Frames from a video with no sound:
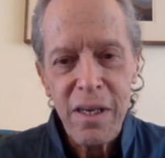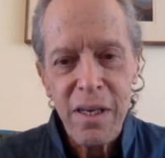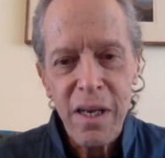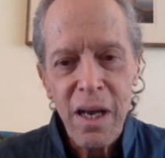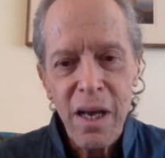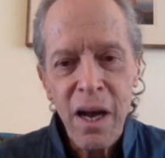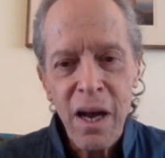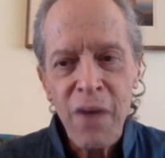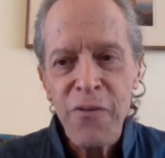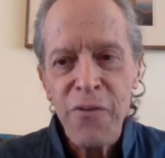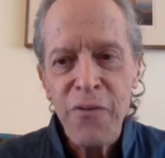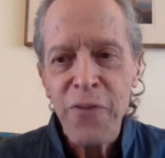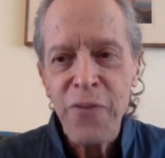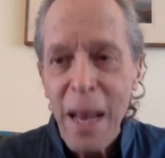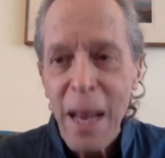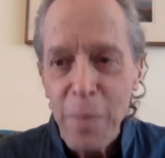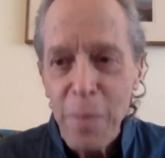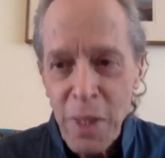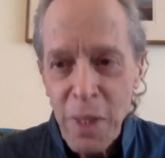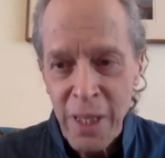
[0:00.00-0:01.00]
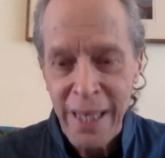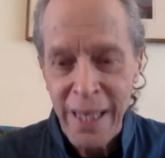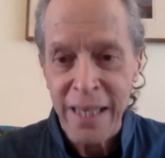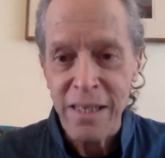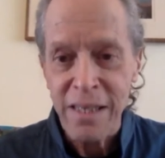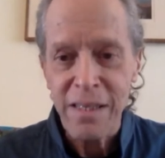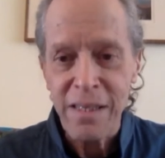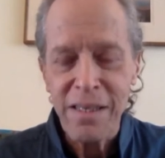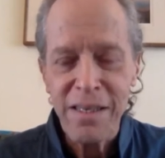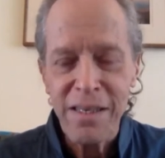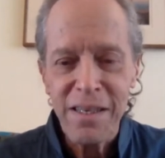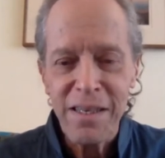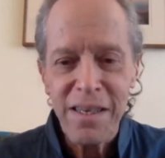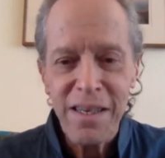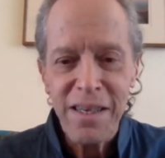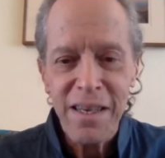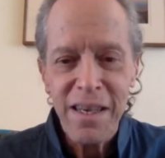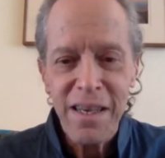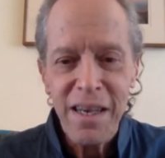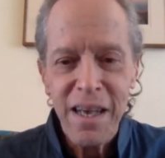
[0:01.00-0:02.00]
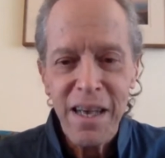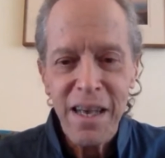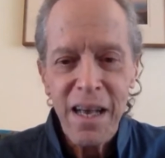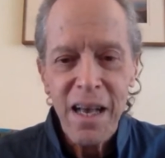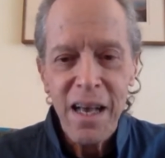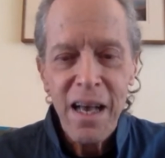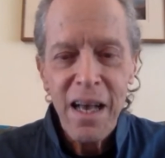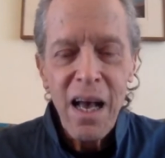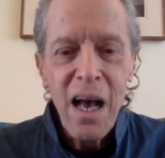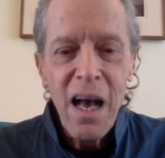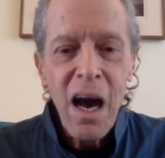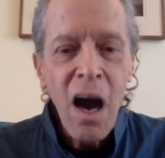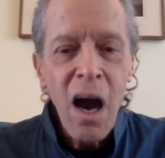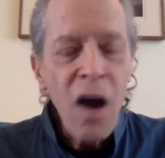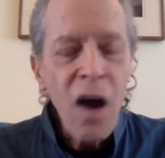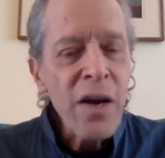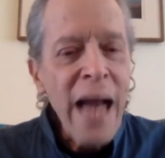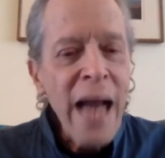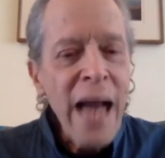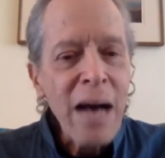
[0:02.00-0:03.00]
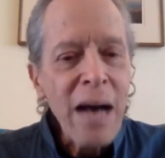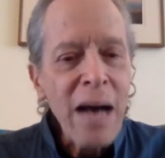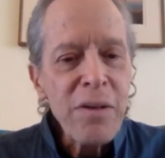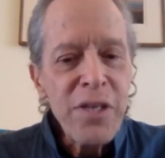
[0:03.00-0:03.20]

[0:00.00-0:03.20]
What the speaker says: of families are now